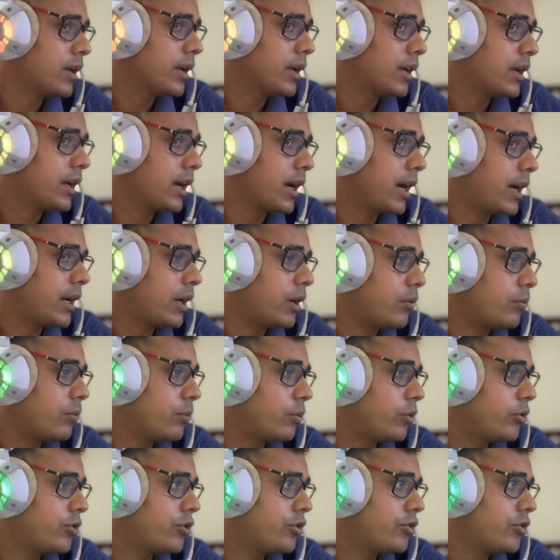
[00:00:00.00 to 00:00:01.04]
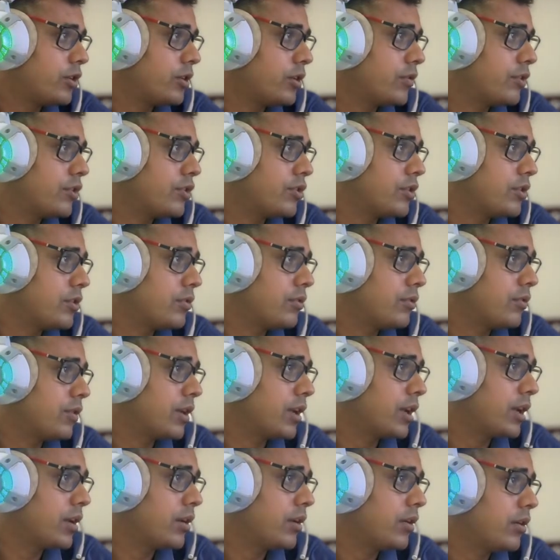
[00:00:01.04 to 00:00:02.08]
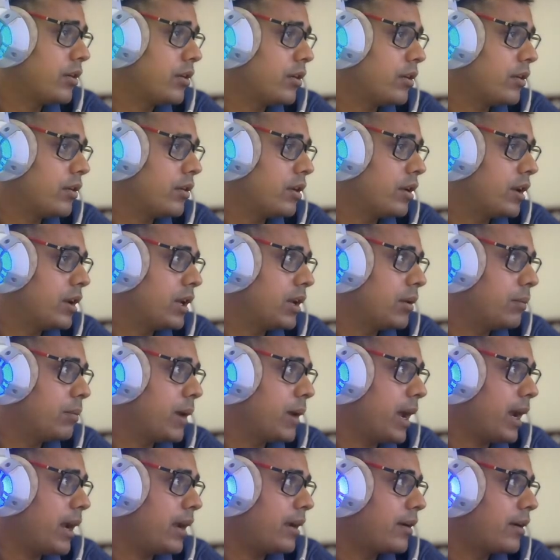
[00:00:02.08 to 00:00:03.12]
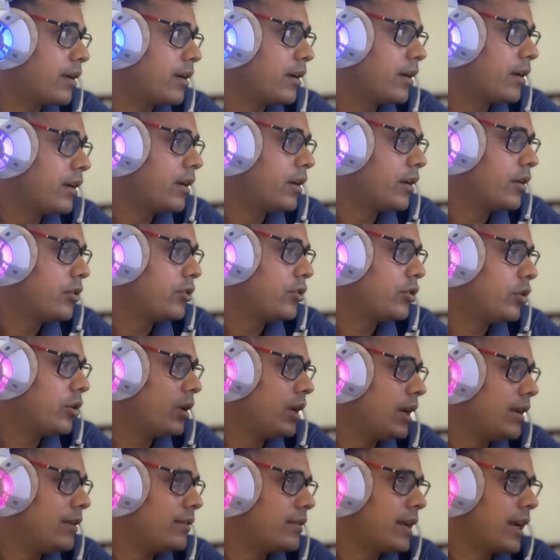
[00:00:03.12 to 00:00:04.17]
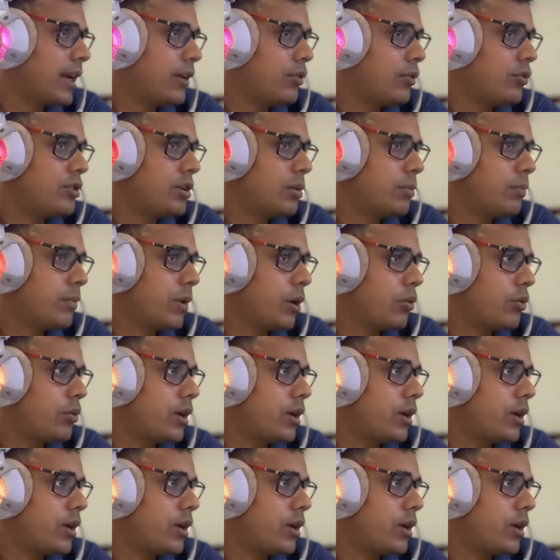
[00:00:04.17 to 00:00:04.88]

kind of position which is very really bad. So let's try to jump out